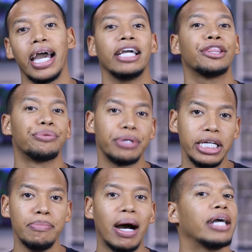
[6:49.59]
a
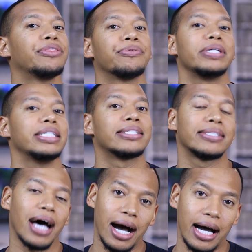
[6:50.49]
3x3
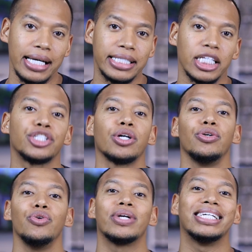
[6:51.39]
size so
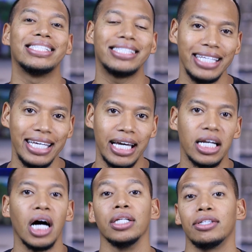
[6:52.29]
you can see
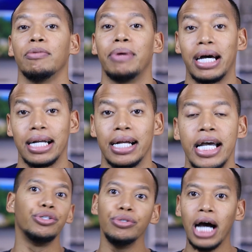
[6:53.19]
it a little better.
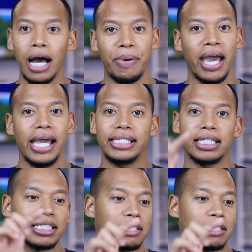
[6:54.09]
Do not paint a